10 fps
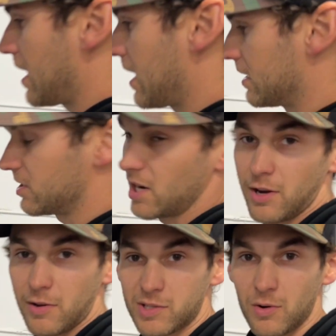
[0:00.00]
a
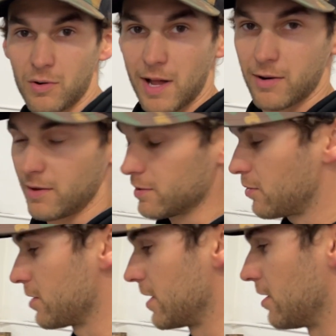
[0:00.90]
stereo store right around the
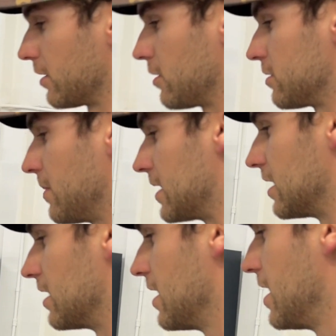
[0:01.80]
corner here in Costa Mesa,